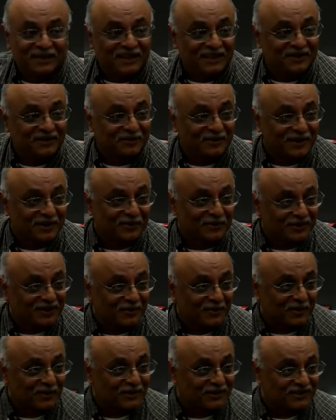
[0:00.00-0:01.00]
that we, that
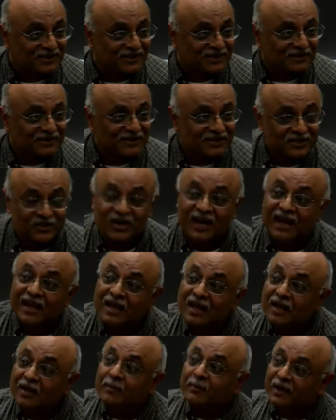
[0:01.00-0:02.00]
we want to try.
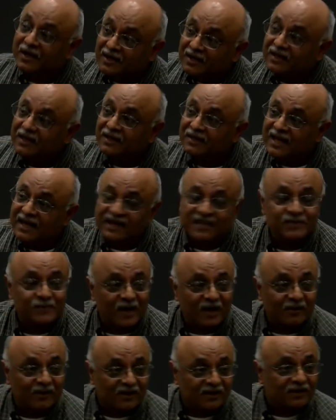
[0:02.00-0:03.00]
But indeed, that
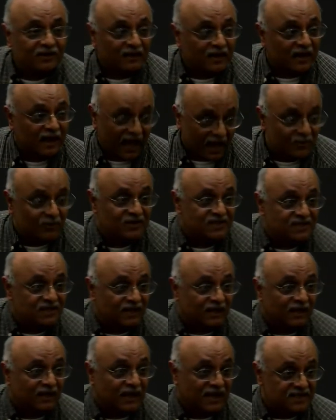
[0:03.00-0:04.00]
experiment, I would
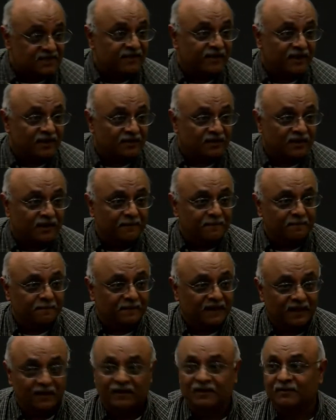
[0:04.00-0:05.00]
say, has failed.
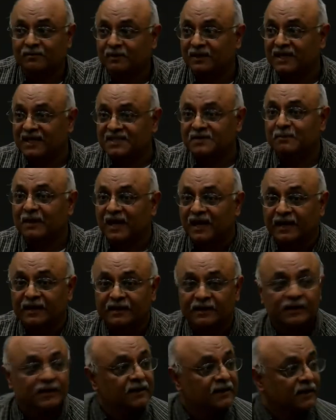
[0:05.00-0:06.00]
That's, but that's mine.
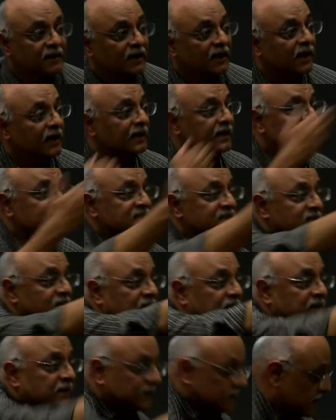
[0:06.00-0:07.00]
Uh, yes,
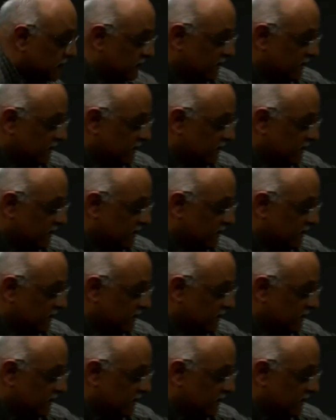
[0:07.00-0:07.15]
uh,